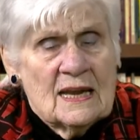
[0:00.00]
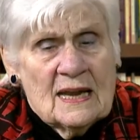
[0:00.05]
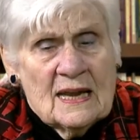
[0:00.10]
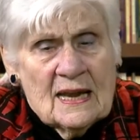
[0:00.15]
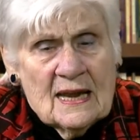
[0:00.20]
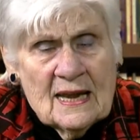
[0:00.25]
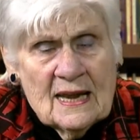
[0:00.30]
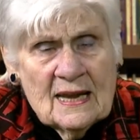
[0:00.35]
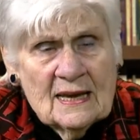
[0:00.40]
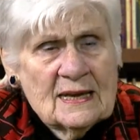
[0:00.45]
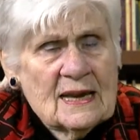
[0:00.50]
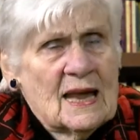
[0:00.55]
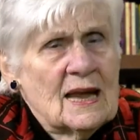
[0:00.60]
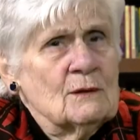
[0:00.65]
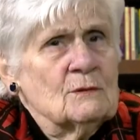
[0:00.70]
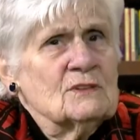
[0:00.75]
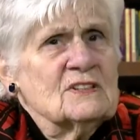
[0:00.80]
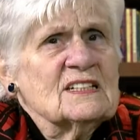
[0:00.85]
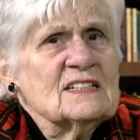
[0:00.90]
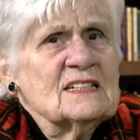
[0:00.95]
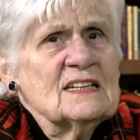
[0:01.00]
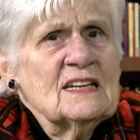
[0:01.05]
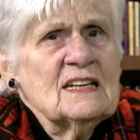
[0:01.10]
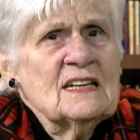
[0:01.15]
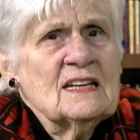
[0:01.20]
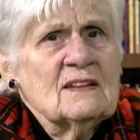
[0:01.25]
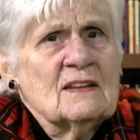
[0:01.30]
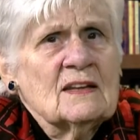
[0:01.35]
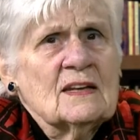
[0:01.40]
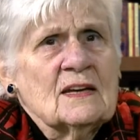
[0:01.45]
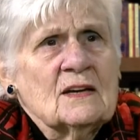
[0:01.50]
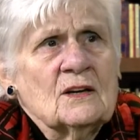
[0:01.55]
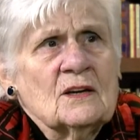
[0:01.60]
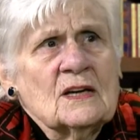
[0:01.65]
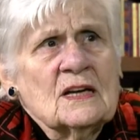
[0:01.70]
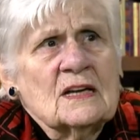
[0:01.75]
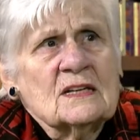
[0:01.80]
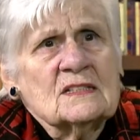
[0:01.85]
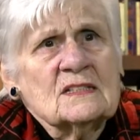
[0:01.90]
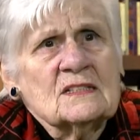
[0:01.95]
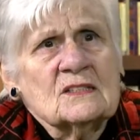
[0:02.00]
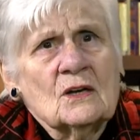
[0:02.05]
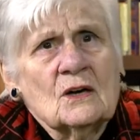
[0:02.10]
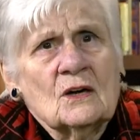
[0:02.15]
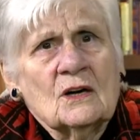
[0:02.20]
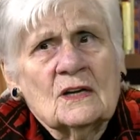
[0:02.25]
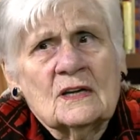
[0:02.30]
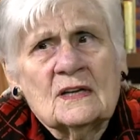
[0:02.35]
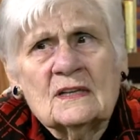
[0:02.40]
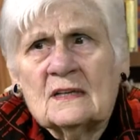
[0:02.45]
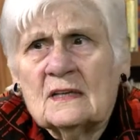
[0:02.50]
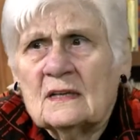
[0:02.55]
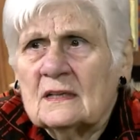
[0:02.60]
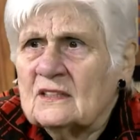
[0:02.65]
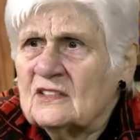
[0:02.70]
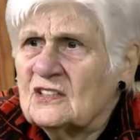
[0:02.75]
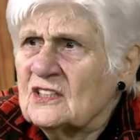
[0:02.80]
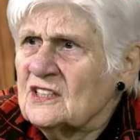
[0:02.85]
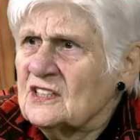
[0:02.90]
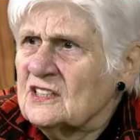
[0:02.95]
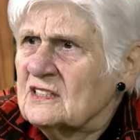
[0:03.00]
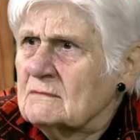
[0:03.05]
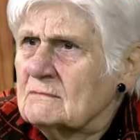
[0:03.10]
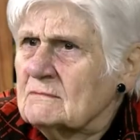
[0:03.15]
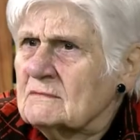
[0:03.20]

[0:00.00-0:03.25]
And I was sitting there and I started just